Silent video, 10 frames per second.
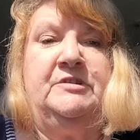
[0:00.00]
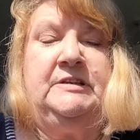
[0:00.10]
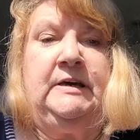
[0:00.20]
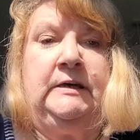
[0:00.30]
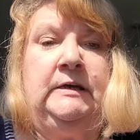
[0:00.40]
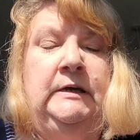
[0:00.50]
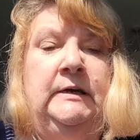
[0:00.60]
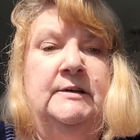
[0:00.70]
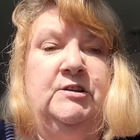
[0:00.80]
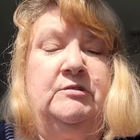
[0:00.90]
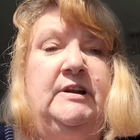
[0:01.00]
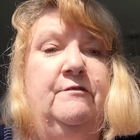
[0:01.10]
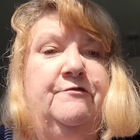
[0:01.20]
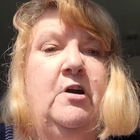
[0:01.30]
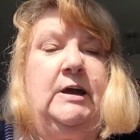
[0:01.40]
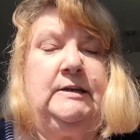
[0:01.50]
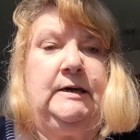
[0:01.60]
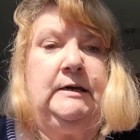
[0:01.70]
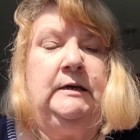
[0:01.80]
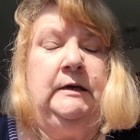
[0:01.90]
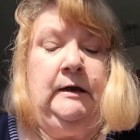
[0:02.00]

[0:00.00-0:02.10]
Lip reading: today. So it's now Friday.